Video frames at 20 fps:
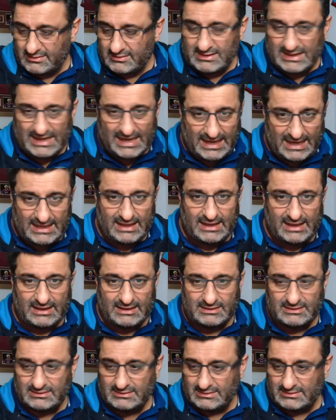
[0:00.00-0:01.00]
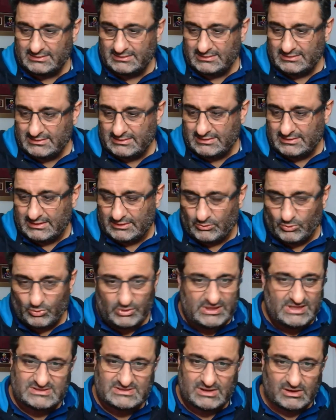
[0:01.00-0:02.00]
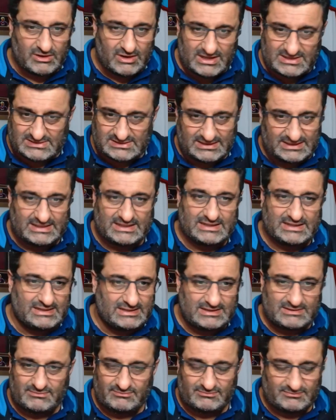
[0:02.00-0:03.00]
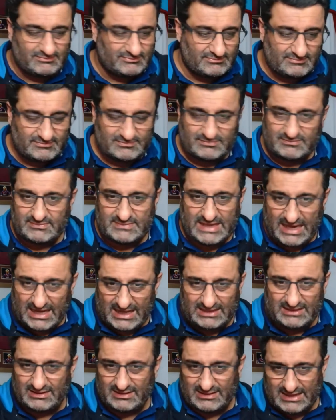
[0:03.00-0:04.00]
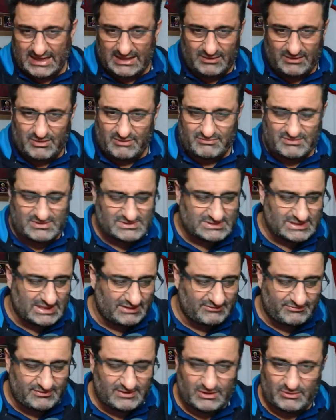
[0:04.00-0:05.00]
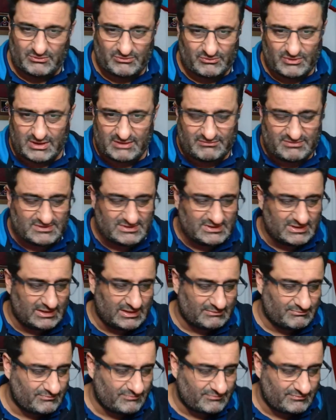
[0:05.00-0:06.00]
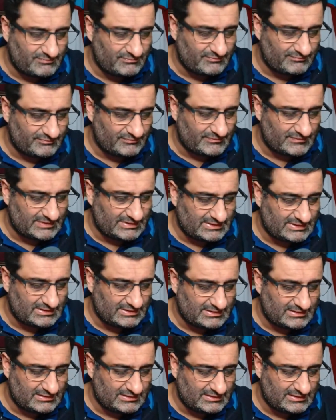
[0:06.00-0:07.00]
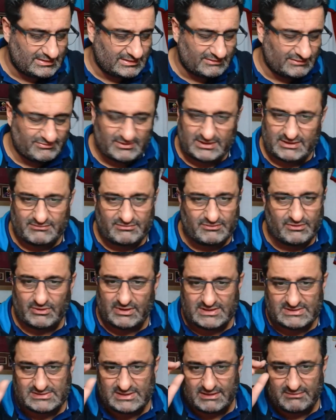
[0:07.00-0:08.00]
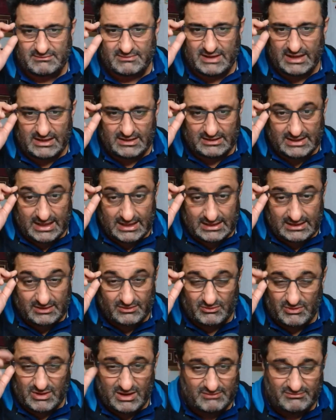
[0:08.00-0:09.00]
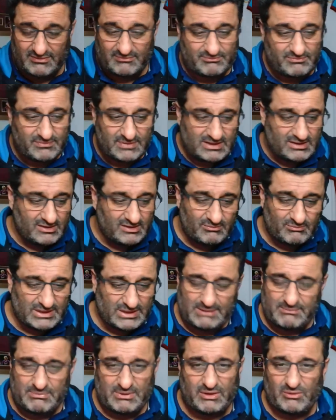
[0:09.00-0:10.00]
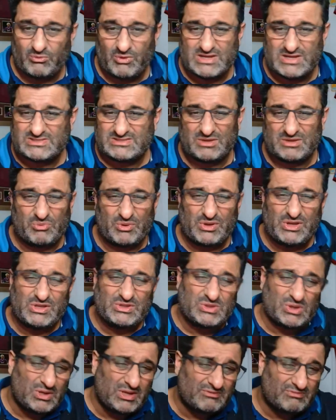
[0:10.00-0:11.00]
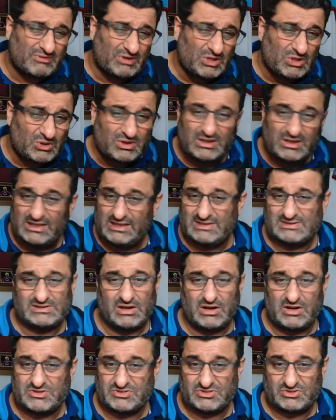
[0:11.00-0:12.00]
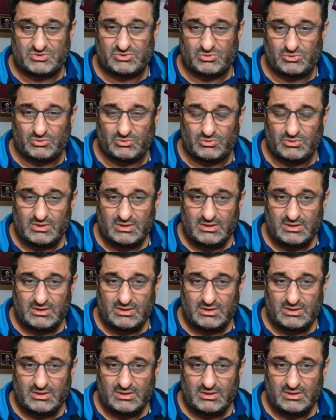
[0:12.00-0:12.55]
Haller, and all these guys, and Keller, whatever his name, Theo, whatever, I've fucking forgotten his name, Keller or whatever, money being wasted where you don't even look at these guys at all.